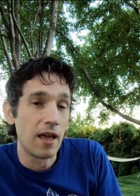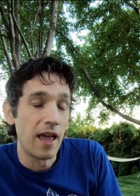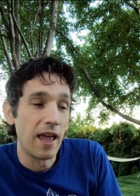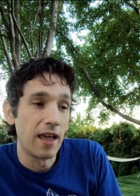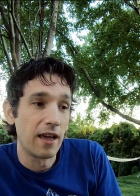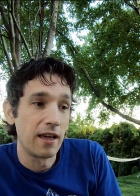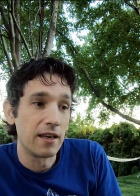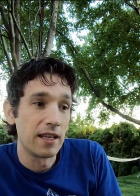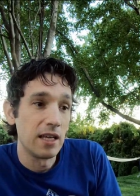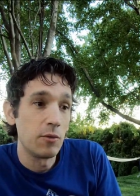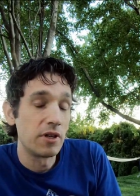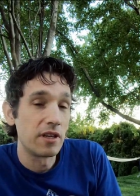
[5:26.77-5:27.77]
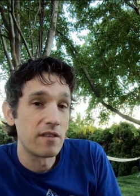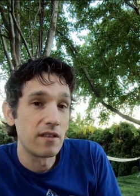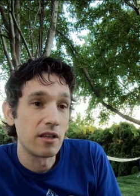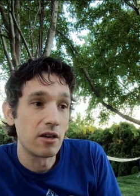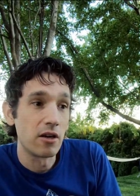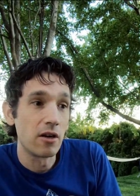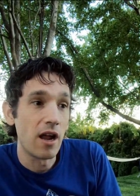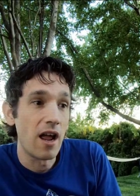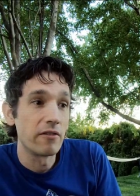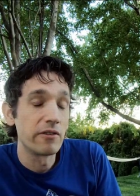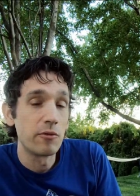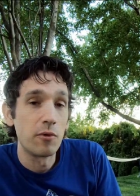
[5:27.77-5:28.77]
and he would consider
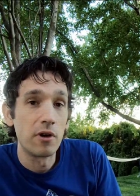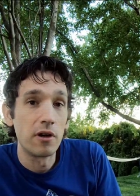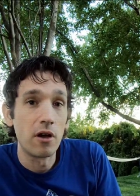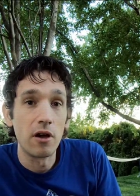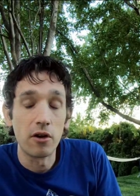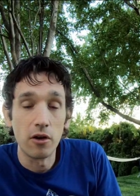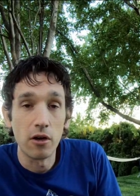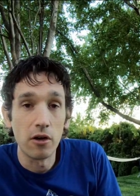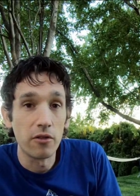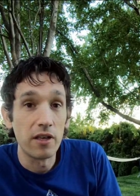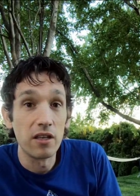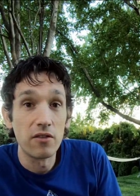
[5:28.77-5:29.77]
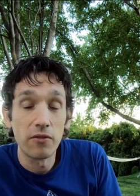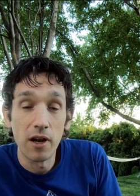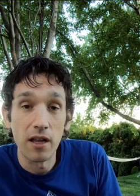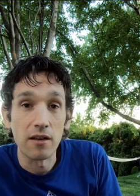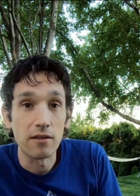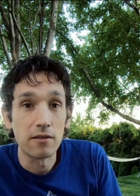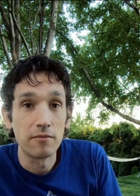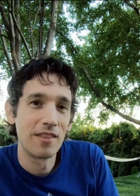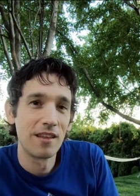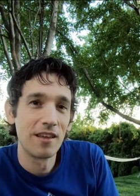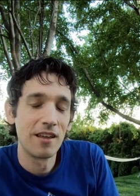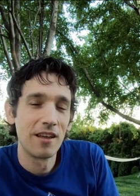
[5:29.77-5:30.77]
everyone on earth his friend.
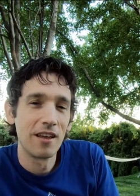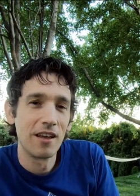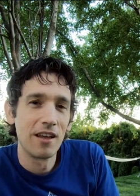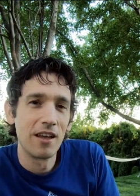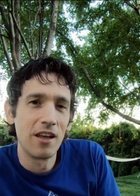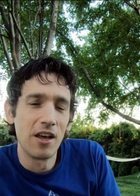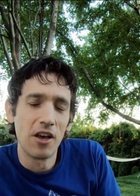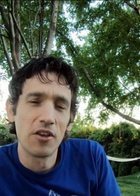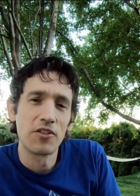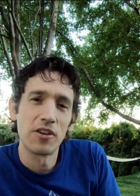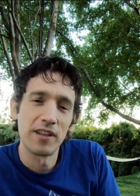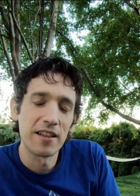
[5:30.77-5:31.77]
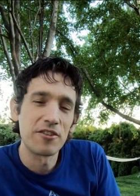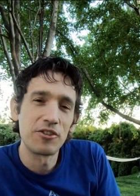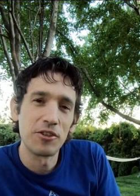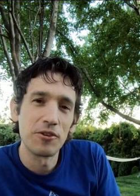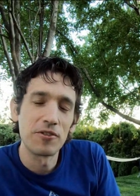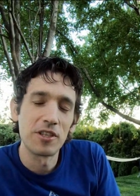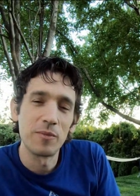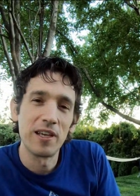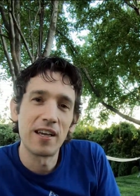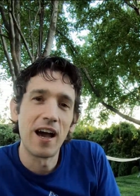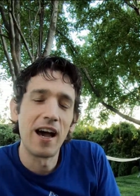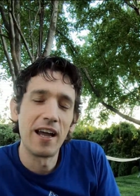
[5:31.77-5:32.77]
So let's choose to be
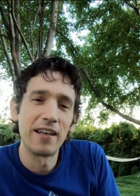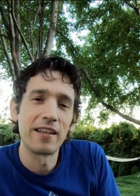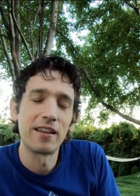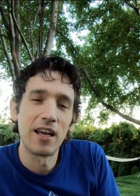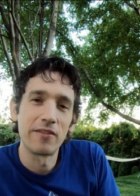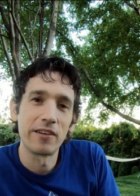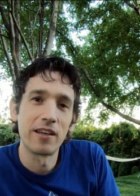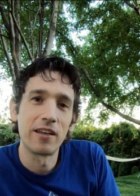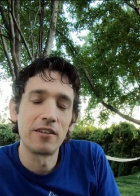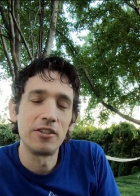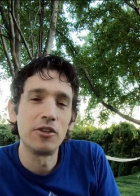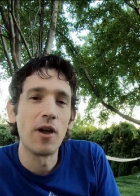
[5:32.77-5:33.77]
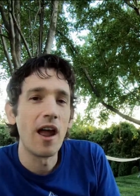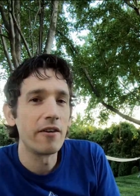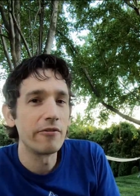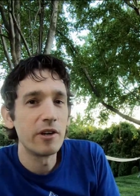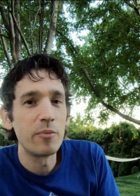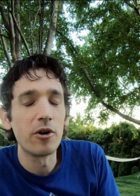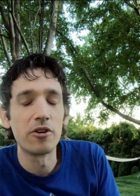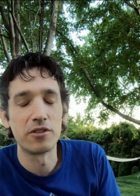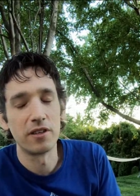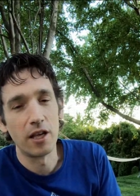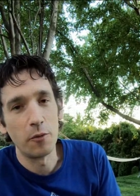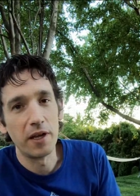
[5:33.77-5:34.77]
kind and loving to every person
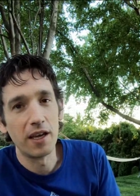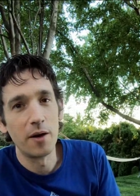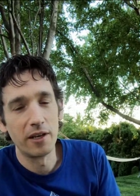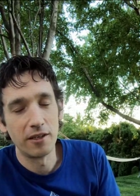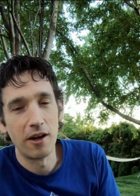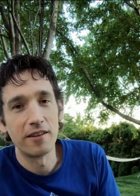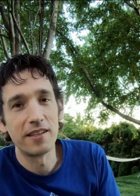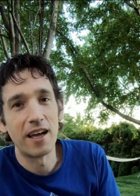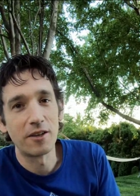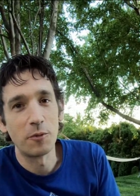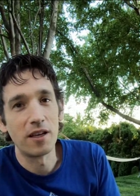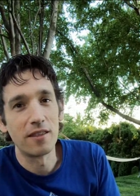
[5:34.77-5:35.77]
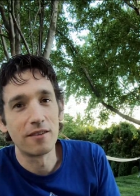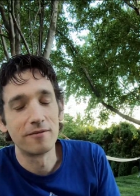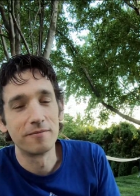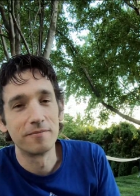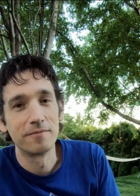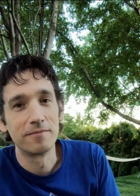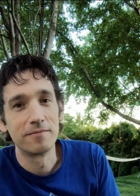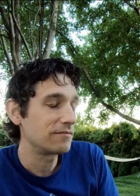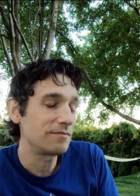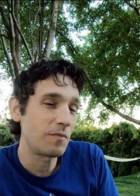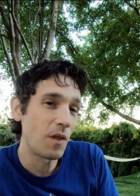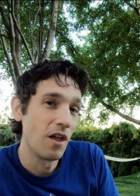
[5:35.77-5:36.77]
that we come in contact with.
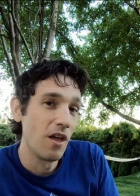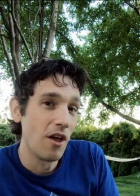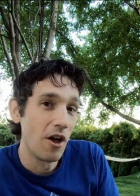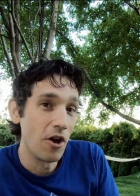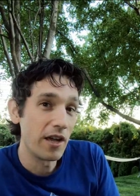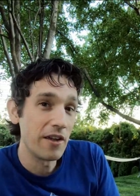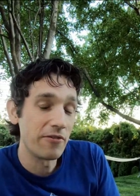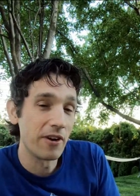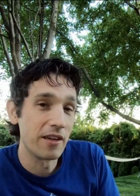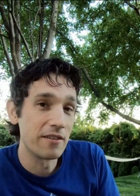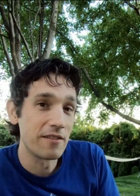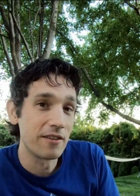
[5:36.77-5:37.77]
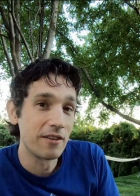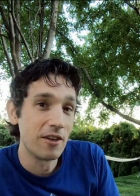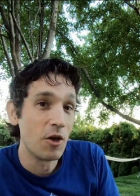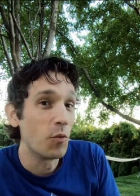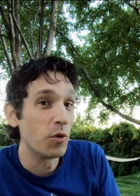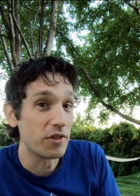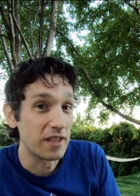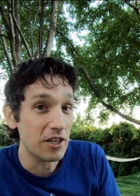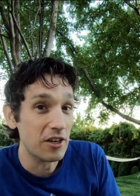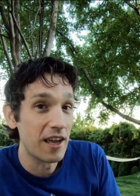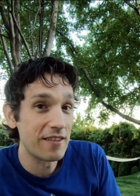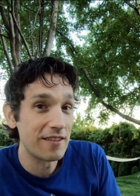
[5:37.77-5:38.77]
Okay, friends, we'll see
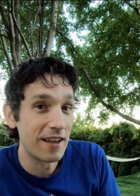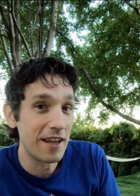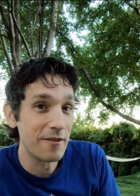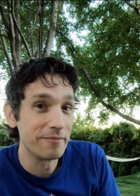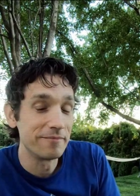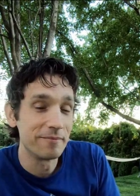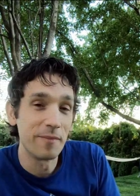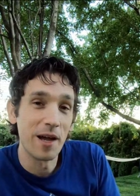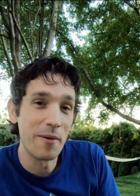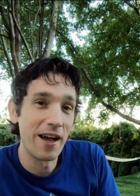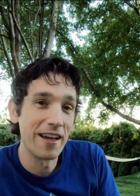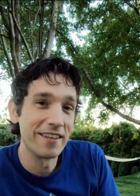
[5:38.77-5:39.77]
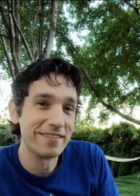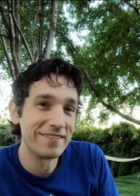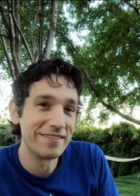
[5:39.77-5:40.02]
you next time. Bye-bye.